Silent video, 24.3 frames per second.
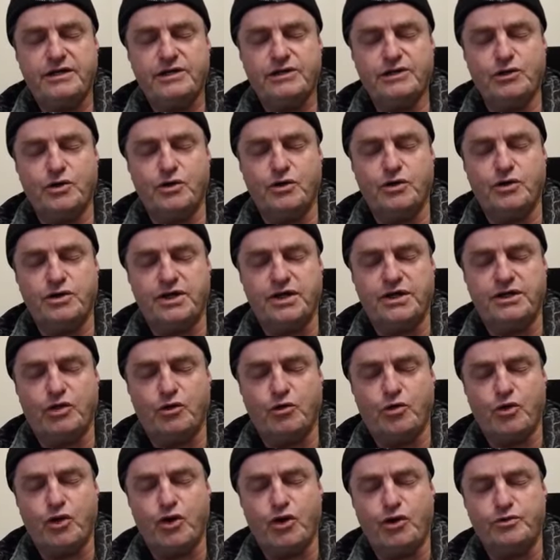Lord, in a
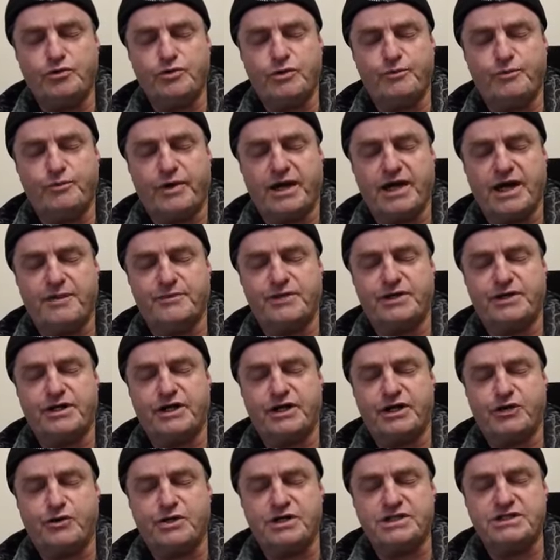world becoming
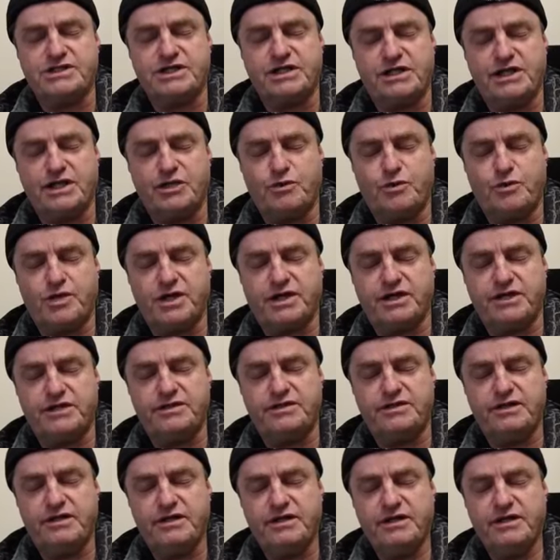increasingly
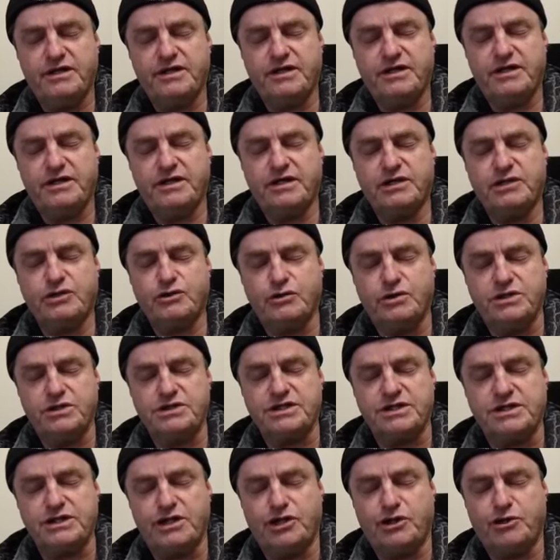wicked,
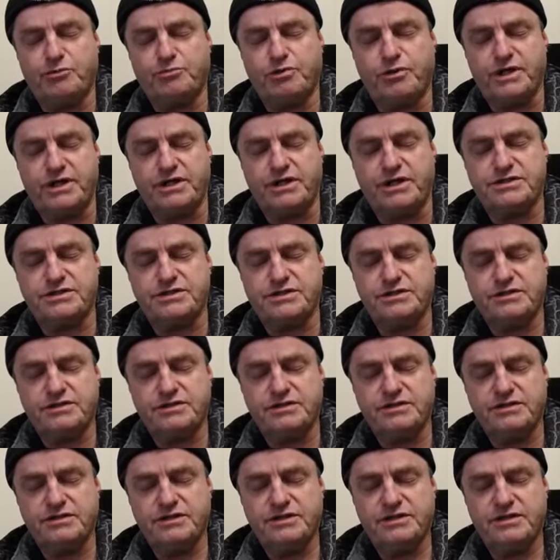increasingly oppressed,
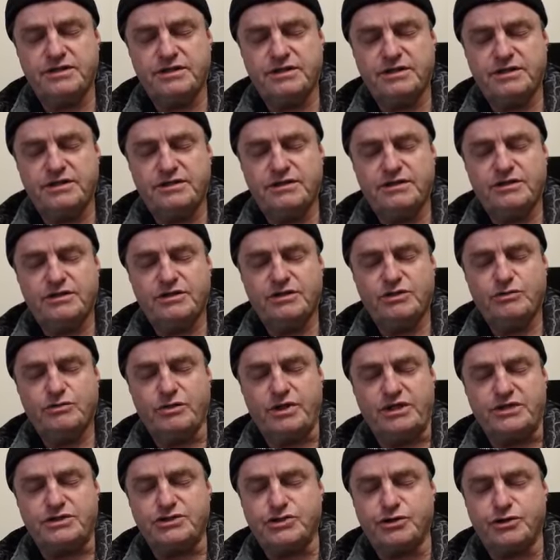
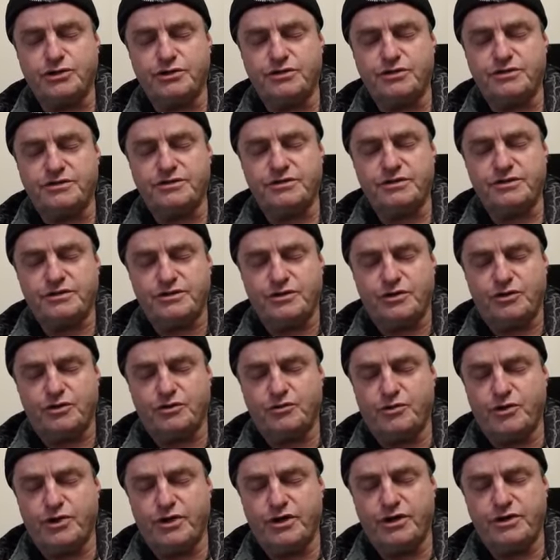where truth, your
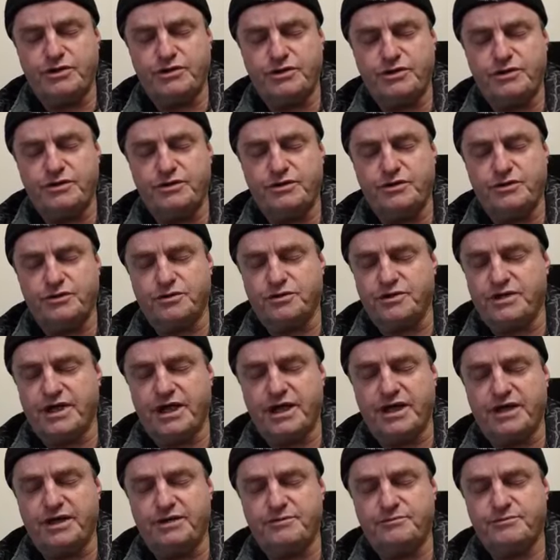word, your
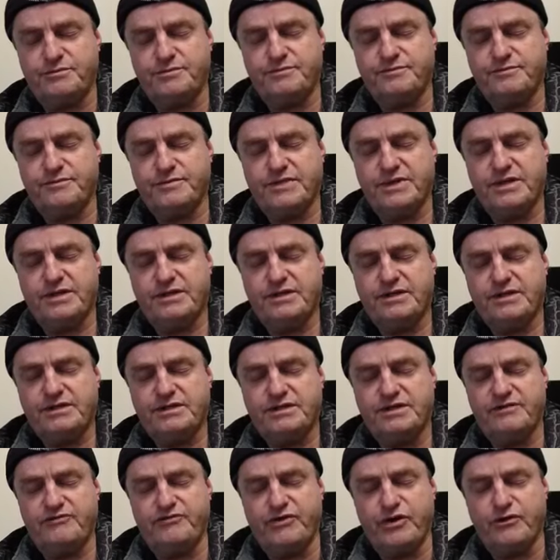name,
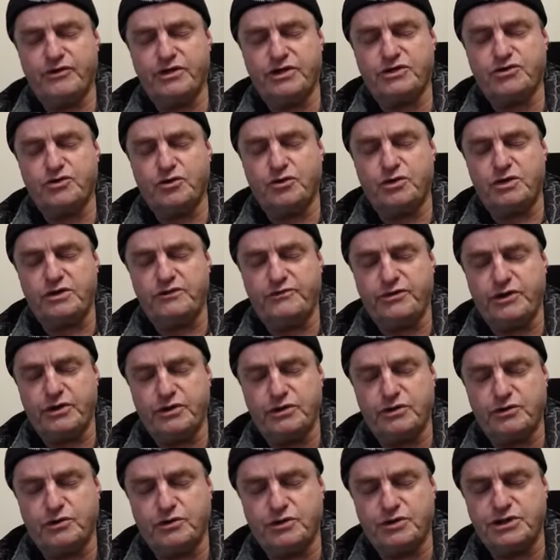the very thought of you,
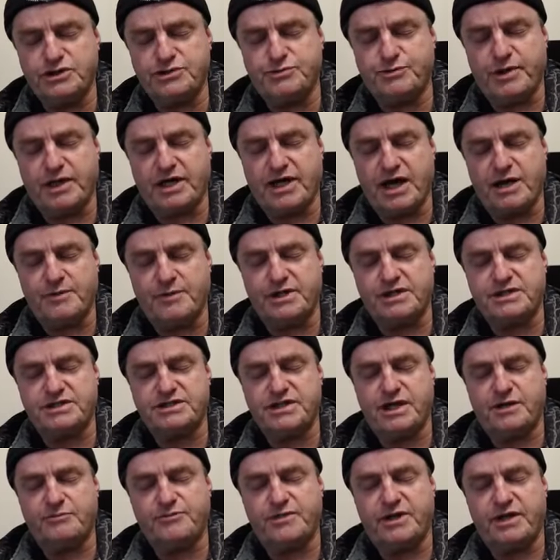Lord, is becoming
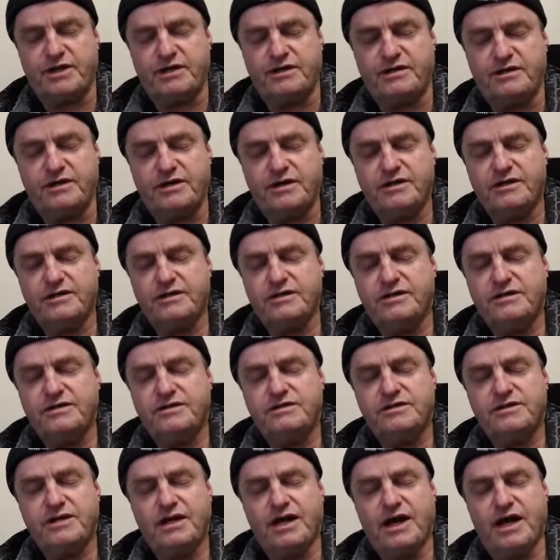something
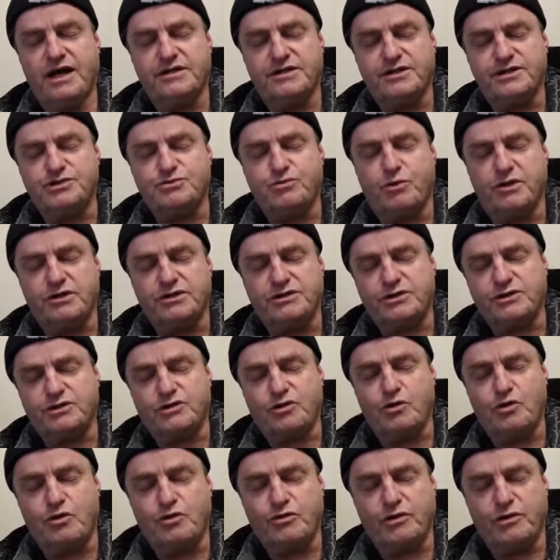others want to
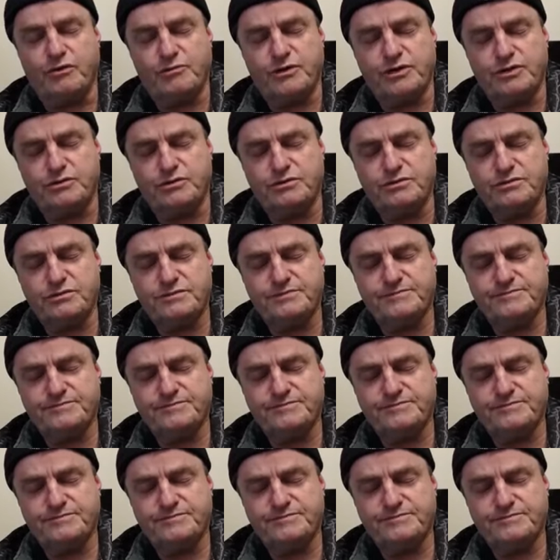call criminal.